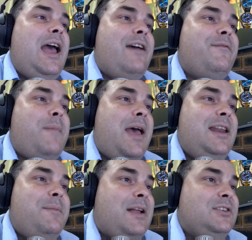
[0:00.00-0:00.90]
have
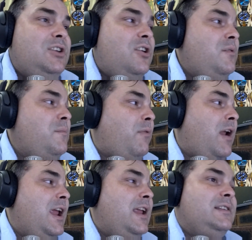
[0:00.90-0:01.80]
made about certain
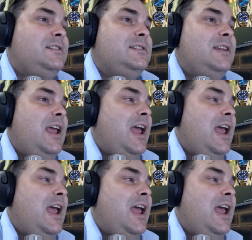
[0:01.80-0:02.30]
brands